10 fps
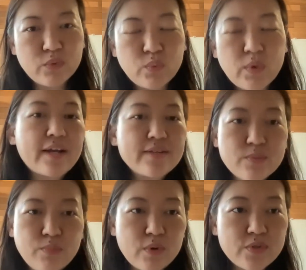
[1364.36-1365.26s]
what kind of
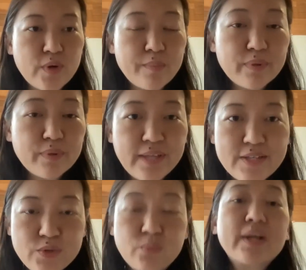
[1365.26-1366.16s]
supports are in
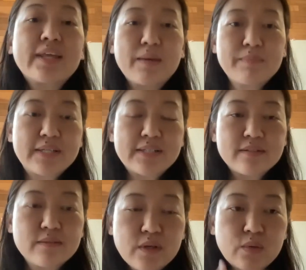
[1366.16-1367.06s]
place, or what can
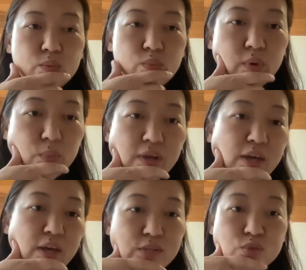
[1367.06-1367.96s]

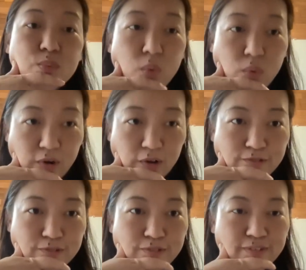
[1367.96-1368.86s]
we do more
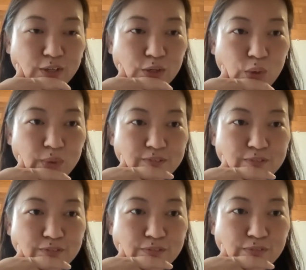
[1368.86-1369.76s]
of,
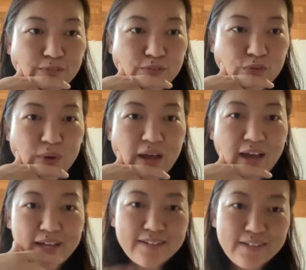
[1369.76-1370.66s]
if you
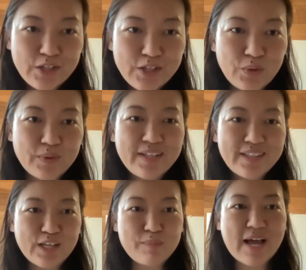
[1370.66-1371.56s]
had,
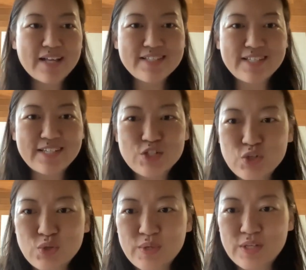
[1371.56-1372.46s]
the capacity
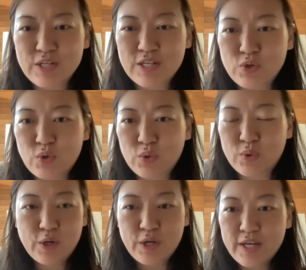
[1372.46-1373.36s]
to in
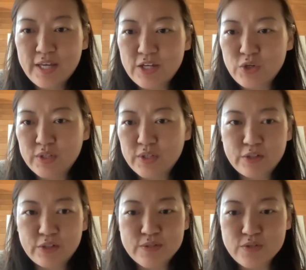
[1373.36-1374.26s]
your
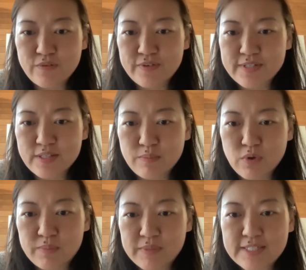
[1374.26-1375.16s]
clinical service at the
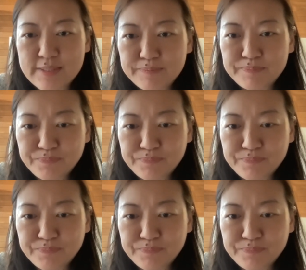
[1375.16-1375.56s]
moment.